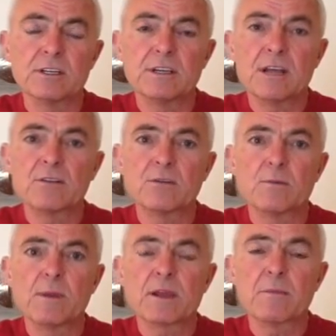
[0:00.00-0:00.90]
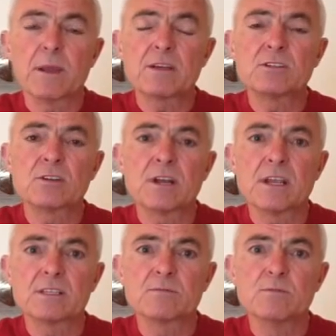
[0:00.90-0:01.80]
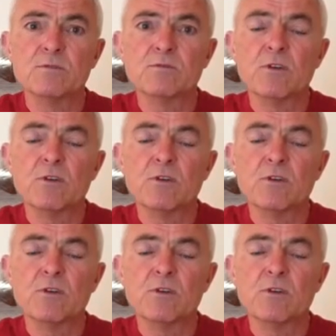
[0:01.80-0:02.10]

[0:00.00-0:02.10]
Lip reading: Now that Rebecca Badger has moved